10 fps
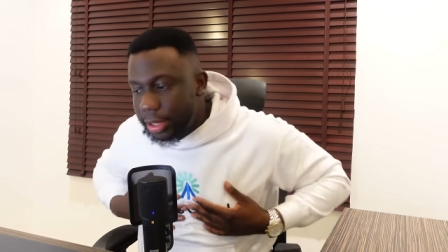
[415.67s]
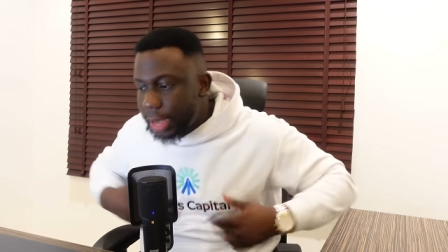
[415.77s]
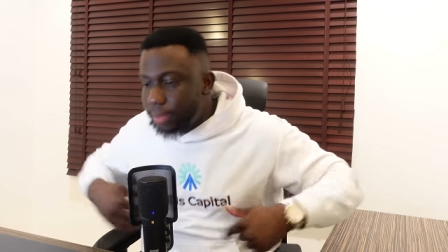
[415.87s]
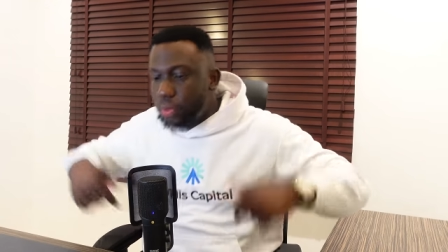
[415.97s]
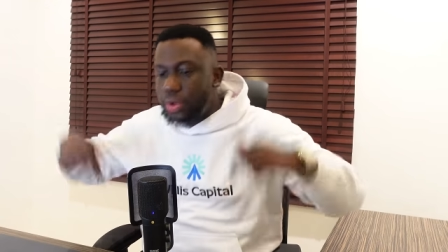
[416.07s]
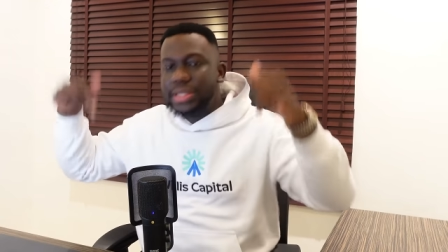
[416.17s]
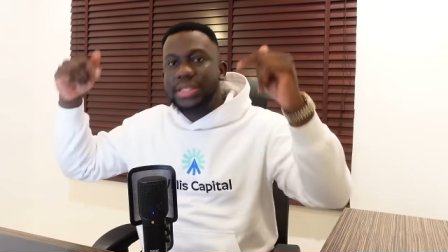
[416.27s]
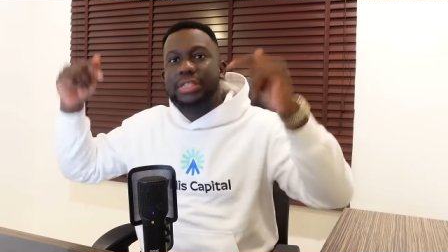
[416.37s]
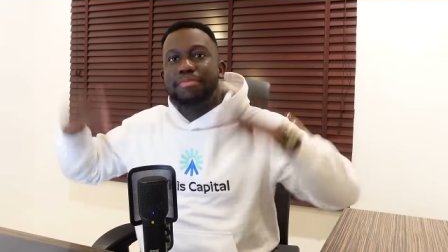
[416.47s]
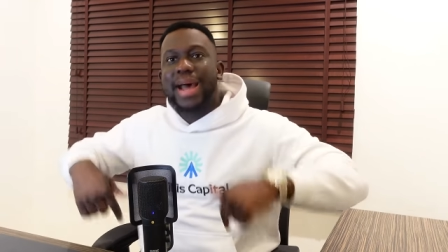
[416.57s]
Dapo Willis
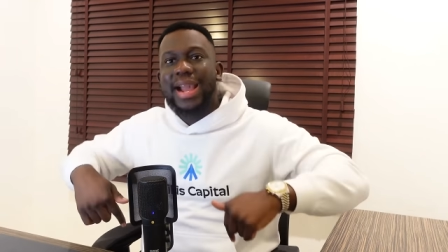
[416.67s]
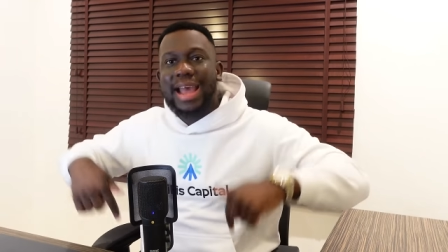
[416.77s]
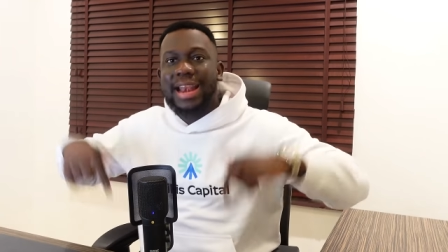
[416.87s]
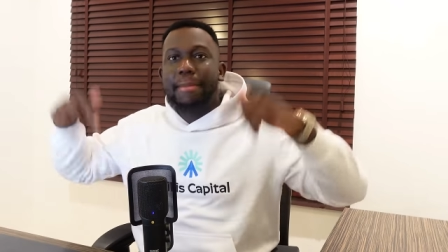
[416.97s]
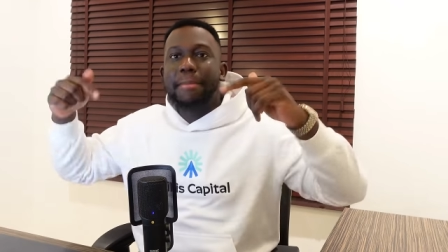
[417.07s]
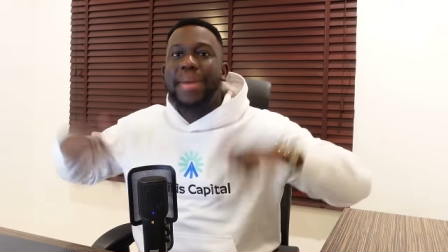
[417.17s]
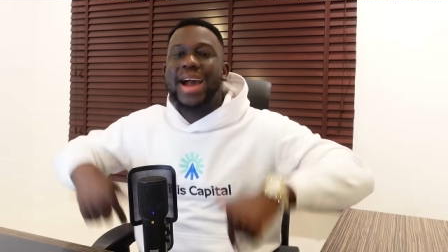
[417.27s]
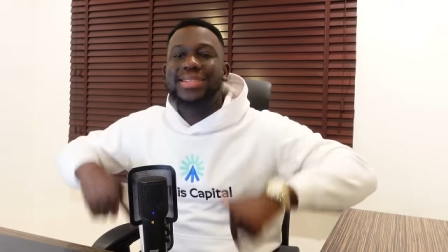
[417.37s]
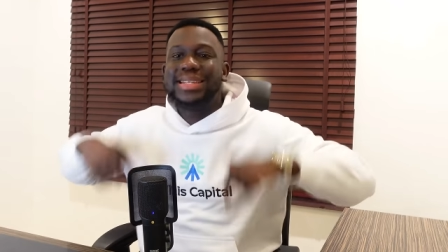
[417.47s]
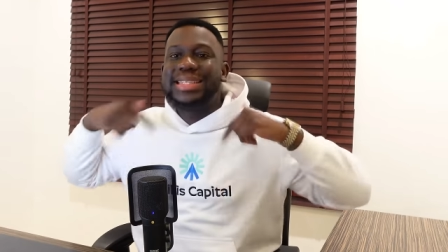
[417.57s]
is back, and I'm
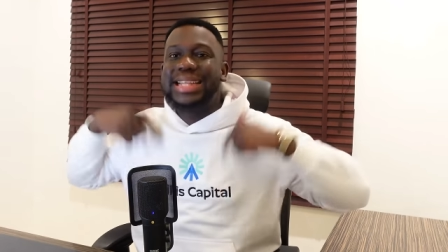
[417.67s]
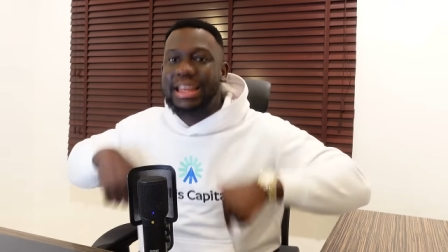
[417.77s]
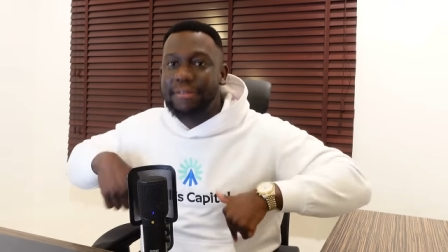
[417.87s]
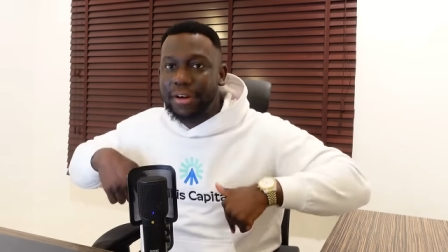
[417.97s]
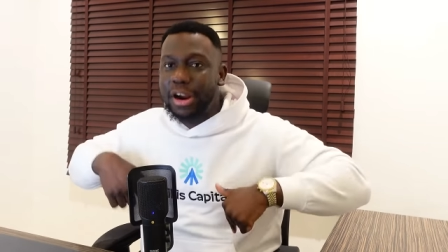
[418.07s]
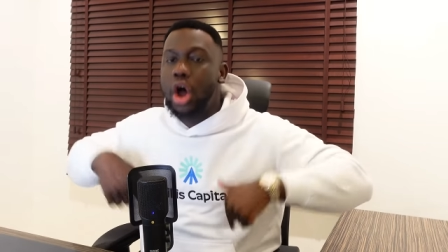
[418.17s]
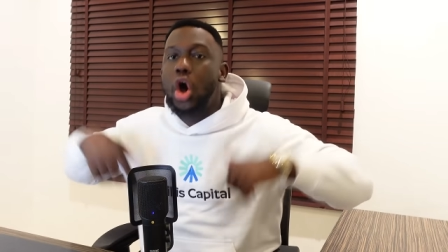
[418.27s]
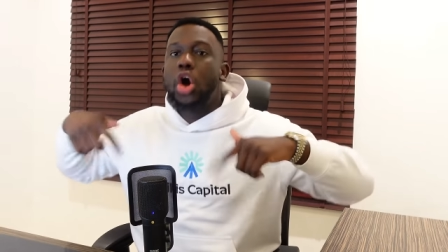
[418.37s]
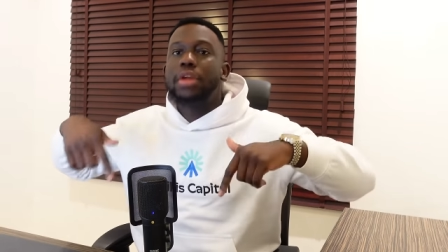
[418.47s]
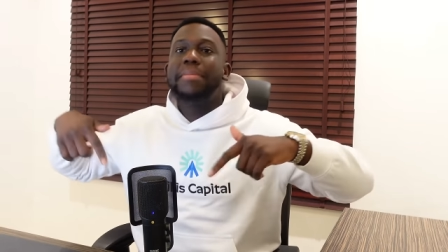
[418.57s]
back to deliver
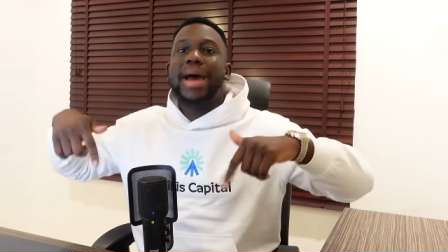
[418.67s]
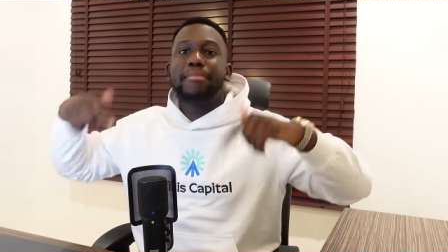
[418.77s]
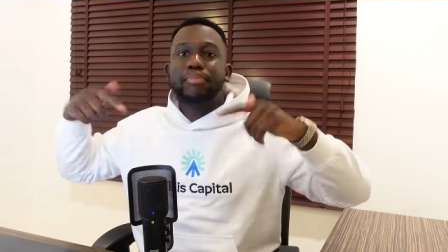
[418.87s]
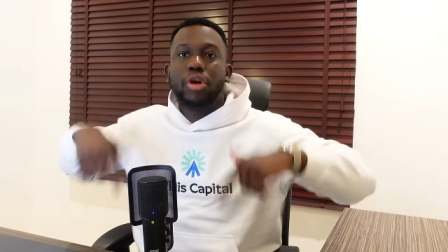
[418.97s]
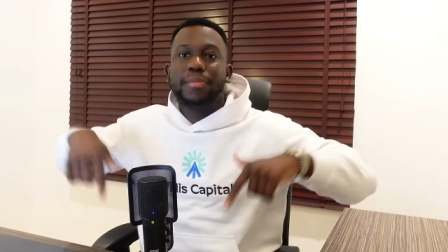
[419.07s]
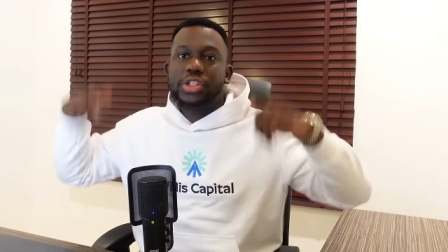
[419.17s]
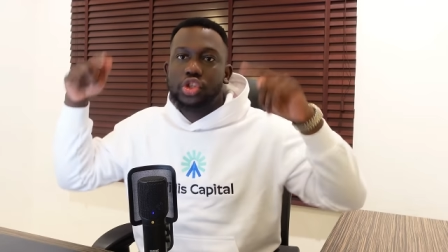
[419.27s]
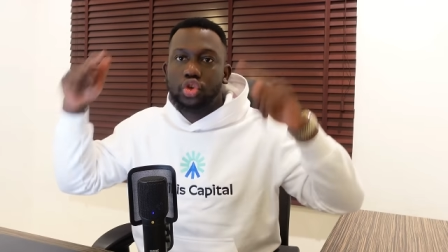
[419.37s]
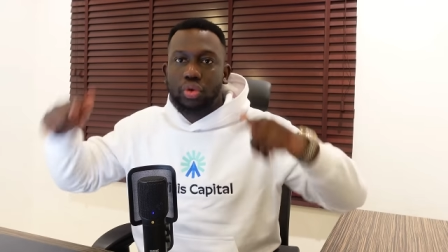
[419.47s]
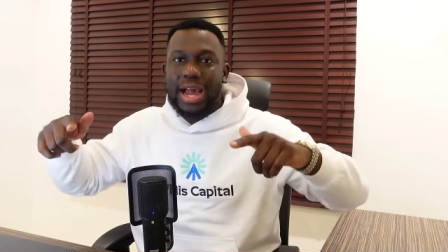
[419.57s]
on my promise
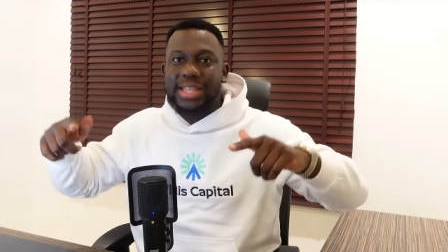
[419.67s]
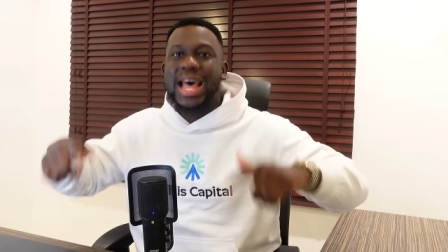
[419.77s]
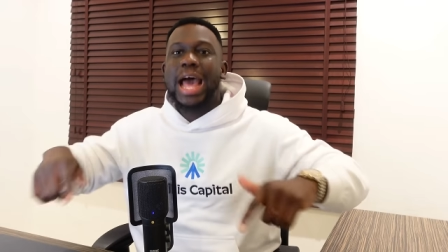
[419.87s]
to you guys.